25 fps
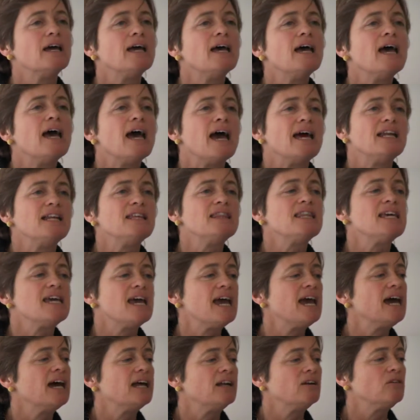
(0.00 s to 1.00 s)
And in the
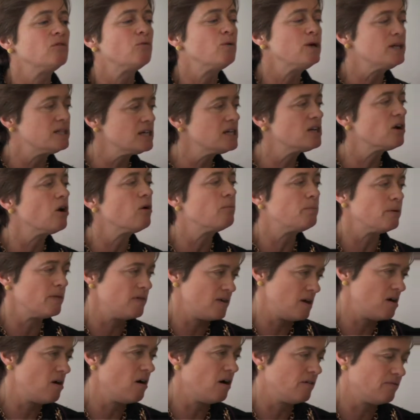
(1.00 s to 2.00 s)
end, we did open
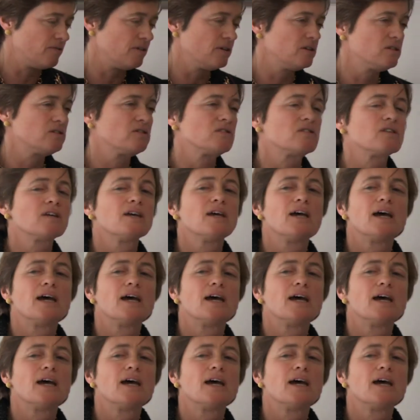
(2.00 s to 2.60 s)
the office.